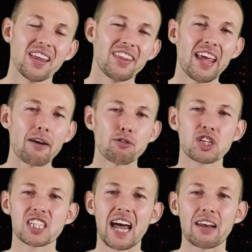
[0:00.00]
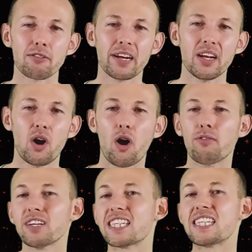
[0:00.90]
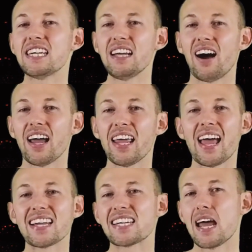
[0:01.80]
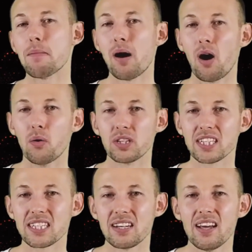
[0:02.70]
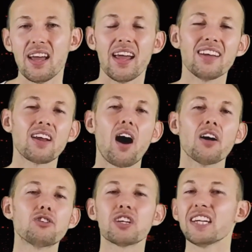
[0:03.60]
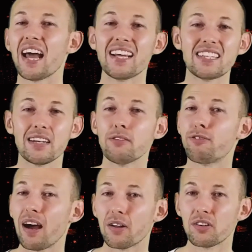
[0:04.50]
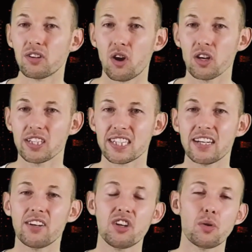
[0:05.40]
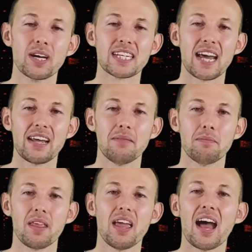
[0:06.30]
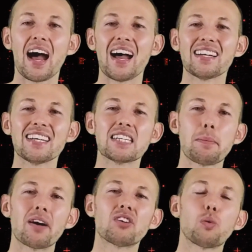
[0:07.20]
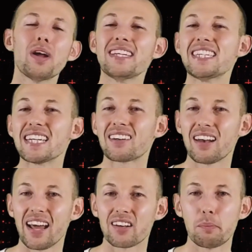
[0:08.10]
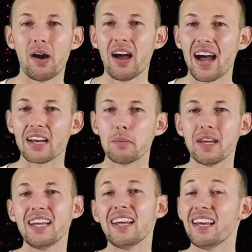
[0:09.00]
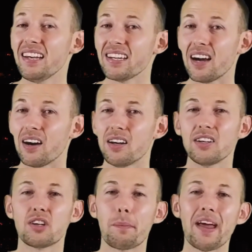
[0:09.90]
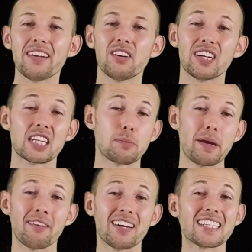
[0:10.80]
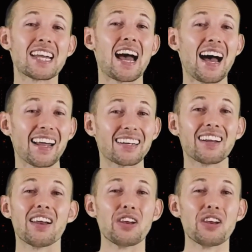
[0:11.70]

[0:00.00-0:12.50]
The average salary of a CISM holders is $118,000 in the USA and is about 26 lakhs per annum in India, depending on experience and